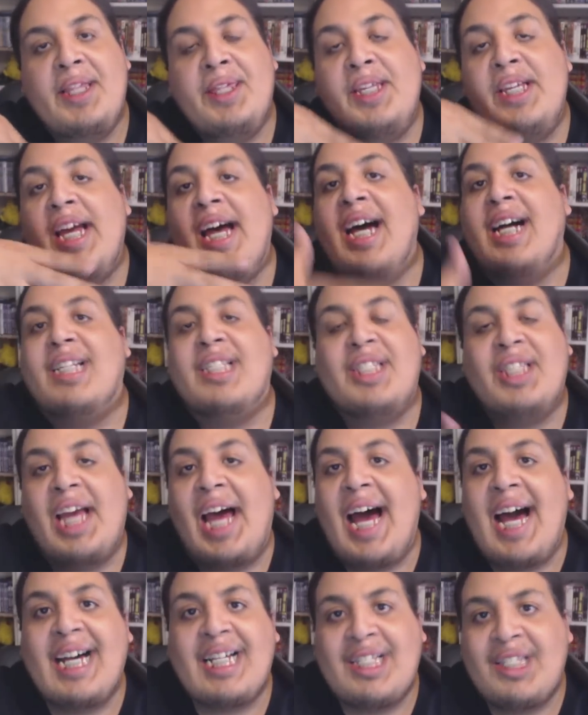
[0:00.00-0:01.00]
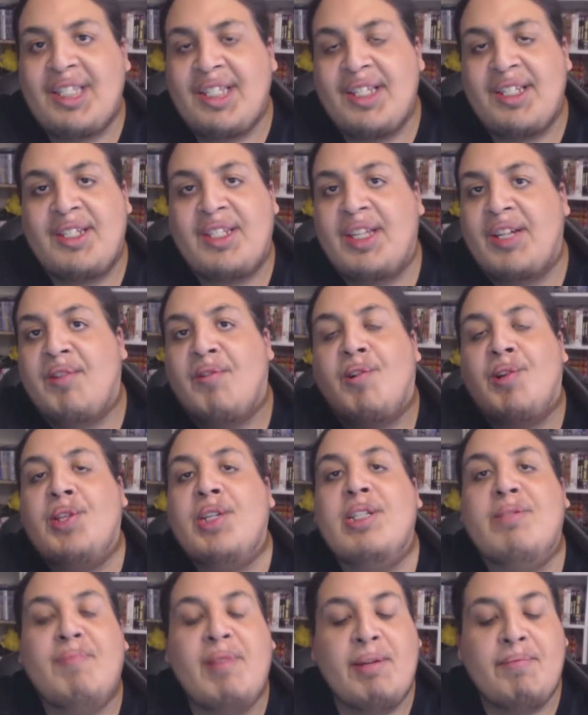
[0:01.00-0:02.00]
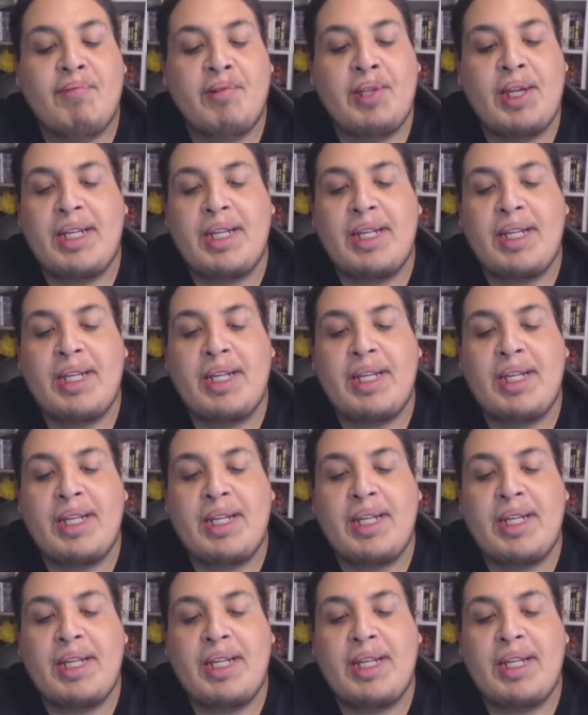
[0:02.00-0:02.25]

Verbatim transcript: the X Axis and all these people,